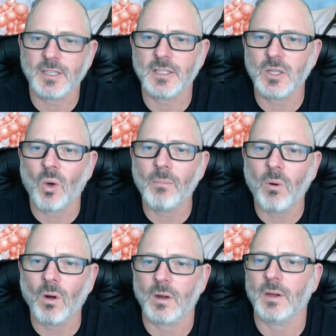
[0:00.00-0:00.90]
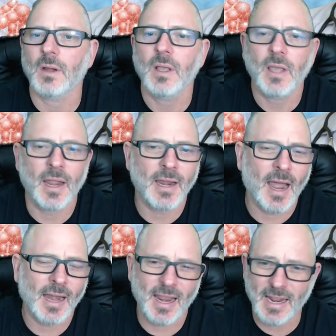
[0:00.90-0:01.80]
is so important. And
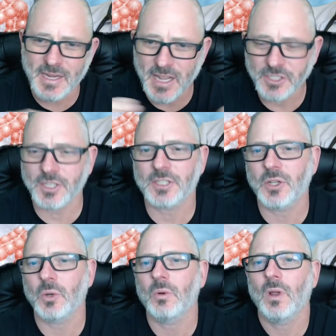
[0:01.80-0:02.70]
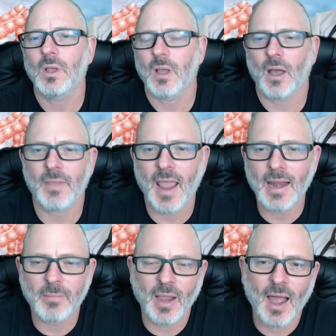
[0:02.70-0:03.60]
uh, in addition to uh, the
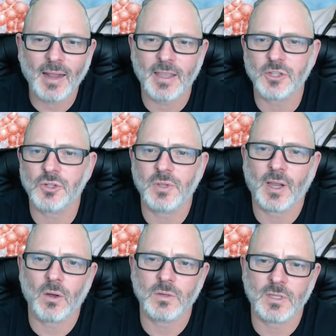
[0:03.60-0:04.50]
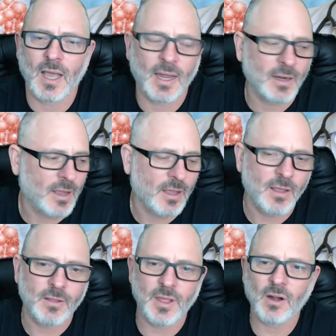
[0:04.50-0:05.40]
antibiotic issue that goes on,
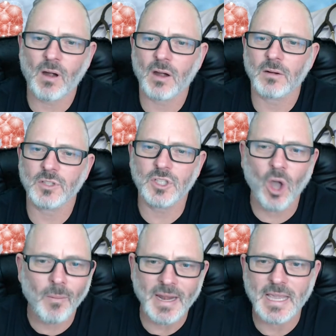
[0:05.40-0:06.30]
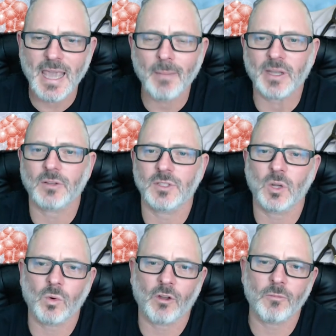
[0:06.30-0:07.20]
there are so many chemicals
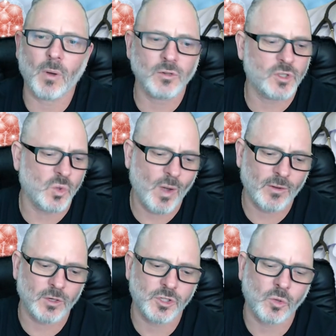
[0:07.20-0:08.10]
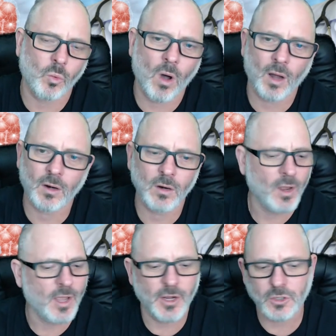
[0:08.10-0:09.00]
that we're exposed to, whether it's your water,
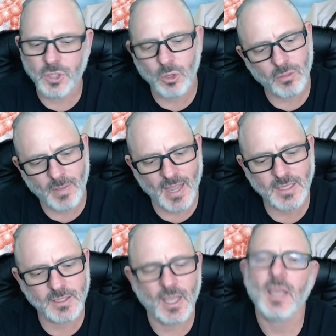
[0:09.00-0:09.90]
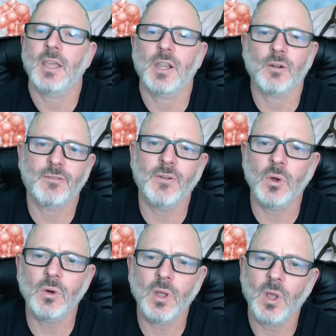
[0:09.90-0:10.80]
your toothpaste, your
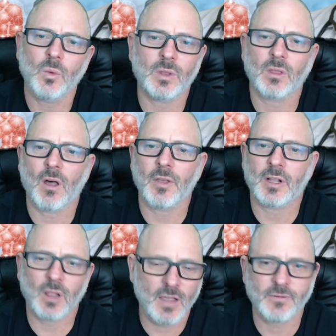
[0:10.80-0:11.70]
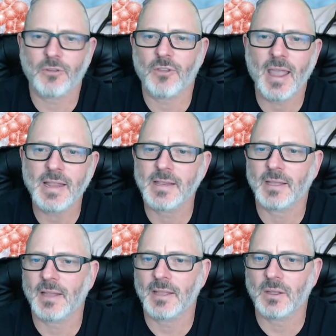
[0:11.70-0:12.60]
food, with all the glyphosate and
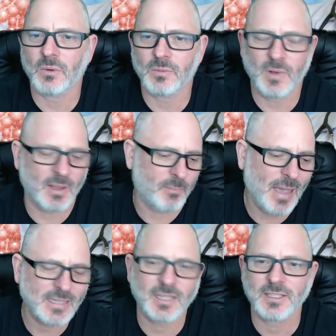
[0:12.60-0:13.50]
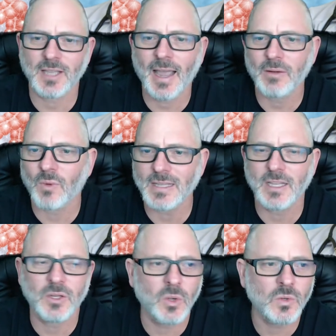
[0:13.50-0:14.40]
the, and the uh, pesticide
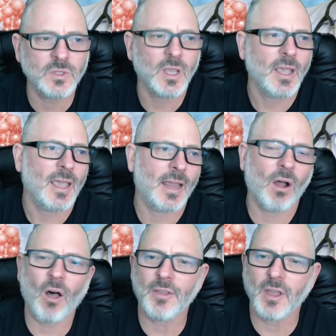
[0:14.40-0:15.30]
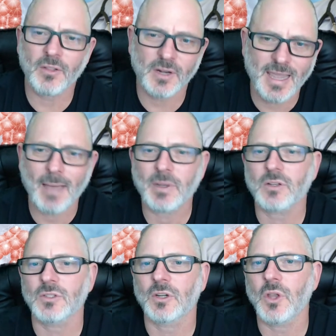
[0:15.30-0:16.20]
residues and all the other
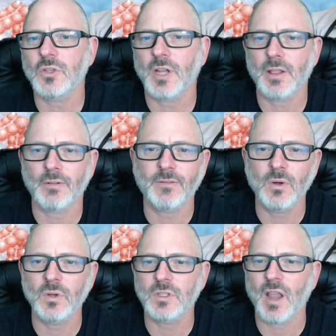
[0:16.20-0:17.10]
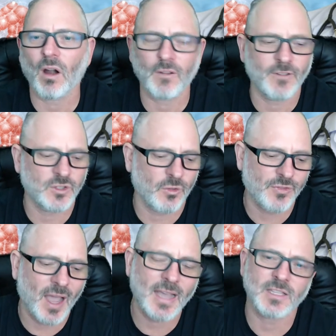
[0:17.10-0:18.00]
chemicals they're using in the foods, the artificial
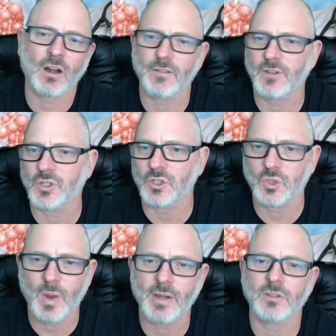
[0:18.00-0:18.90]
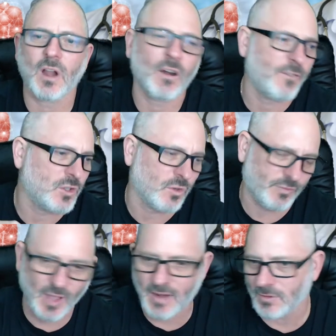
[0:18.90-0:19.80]
dyes, artificial sweeteners, artificial
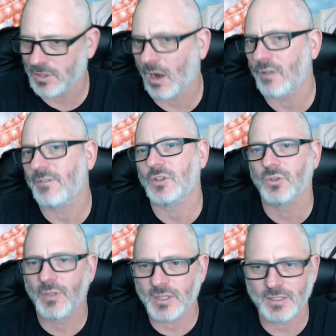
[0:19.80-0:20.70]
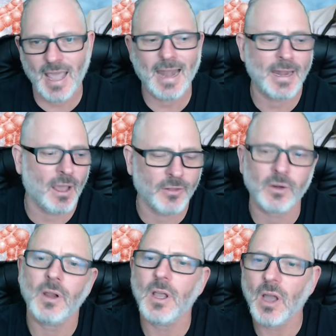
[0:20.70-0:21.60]
flavors, artificial this, that, and the
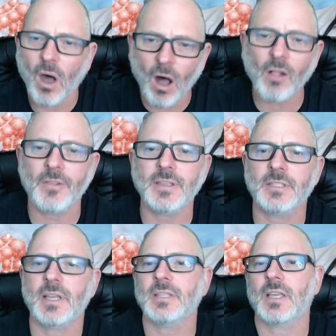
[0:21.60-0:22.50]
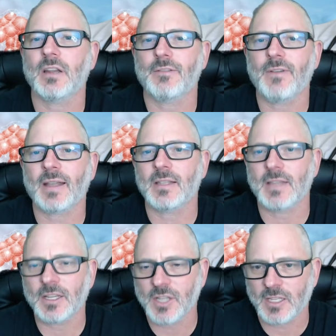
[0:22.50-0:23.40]
other. All of these things can affect the
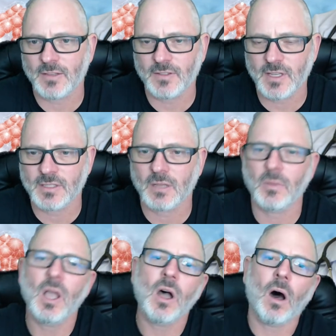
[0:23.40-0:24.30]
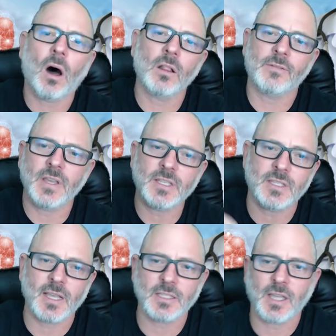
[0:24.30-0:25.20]
digestive system. All of these
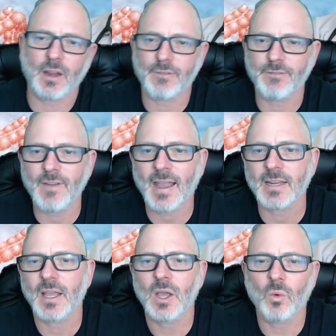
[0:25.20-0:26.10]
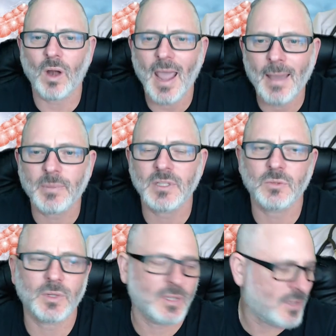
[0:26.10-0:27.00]
things can affect what happens
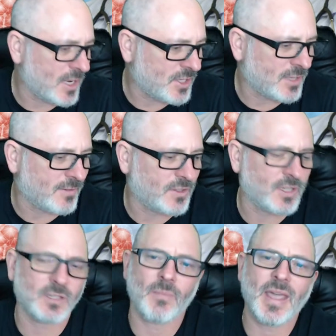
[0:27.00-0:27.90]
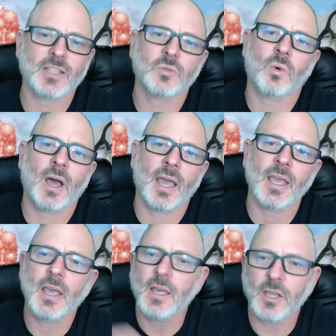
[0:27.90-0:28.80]
with the digestive system. That's why
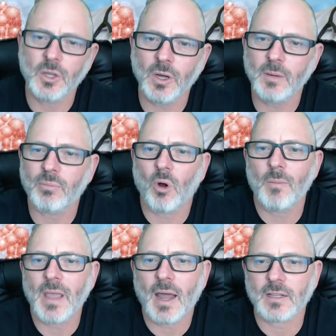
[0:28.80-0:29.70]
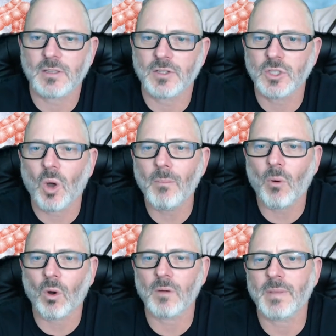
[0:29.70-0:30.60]
good probiotics are so
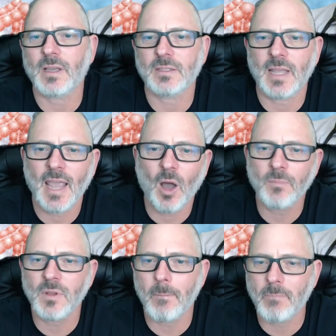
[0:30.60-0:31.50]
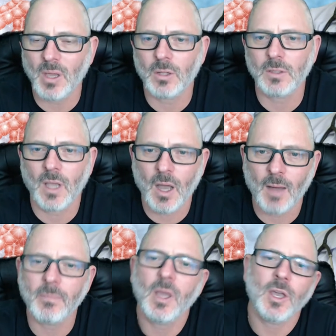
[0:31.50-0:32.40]
important because they help to build
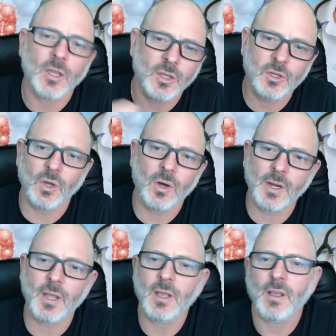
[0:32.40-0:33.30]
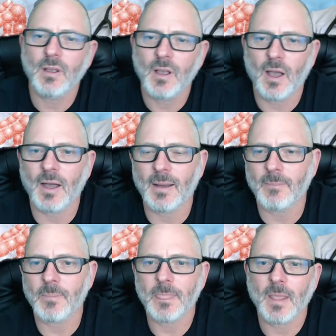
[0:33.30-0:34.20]
up good
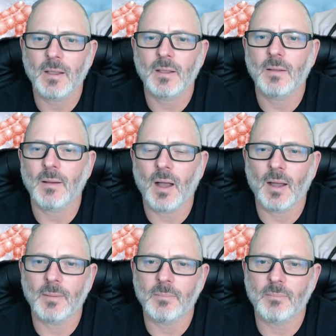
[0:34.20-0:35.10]
um, uh,